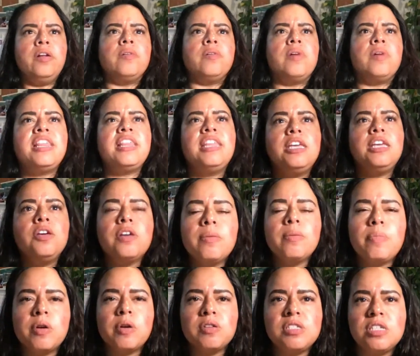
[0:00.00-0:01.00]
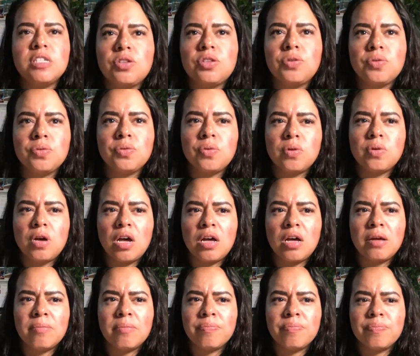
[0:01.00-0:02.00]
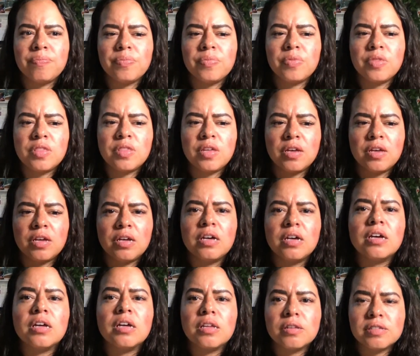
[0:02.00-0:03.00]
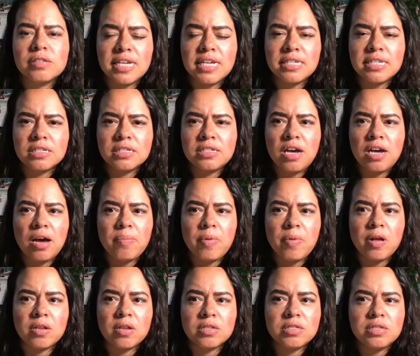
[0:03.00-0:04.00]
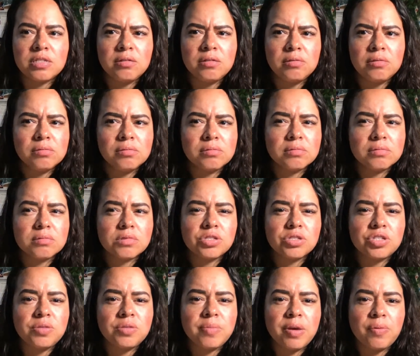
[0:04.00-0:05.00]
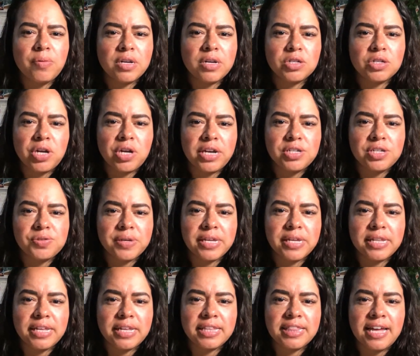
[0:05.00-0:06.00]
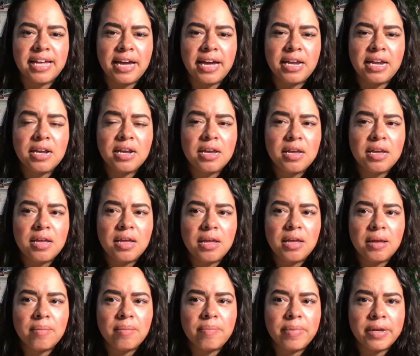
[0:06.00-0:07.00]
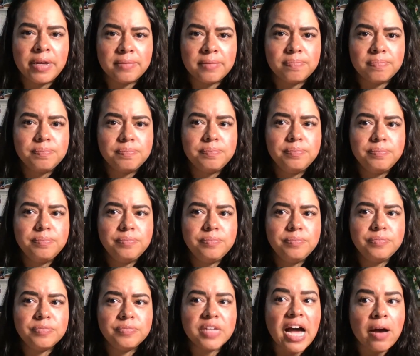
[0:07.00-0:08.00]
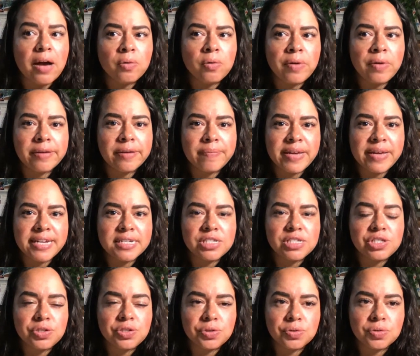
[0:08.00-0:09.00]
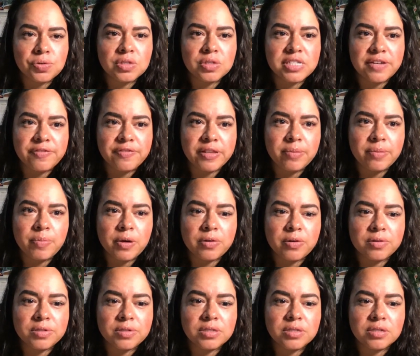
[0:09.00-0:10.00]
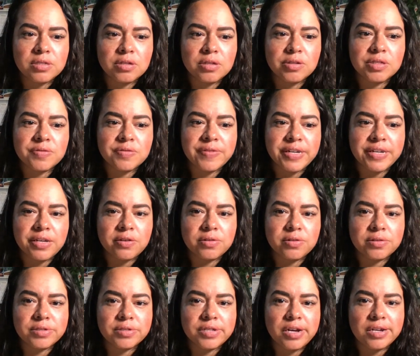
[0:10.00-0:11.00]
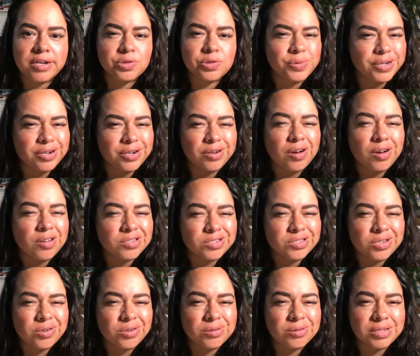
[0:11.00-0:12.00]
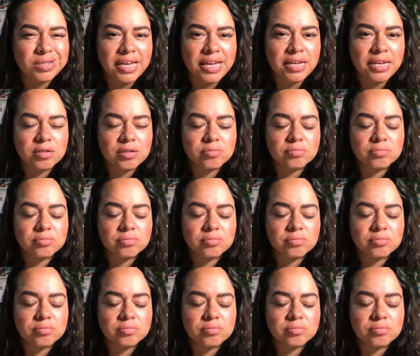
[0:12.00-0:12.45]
know. I think you can post it through the desktop also. So you may want to try doing it like that. But okay. I will recommend to definitely post those videos on Twitter also. Like,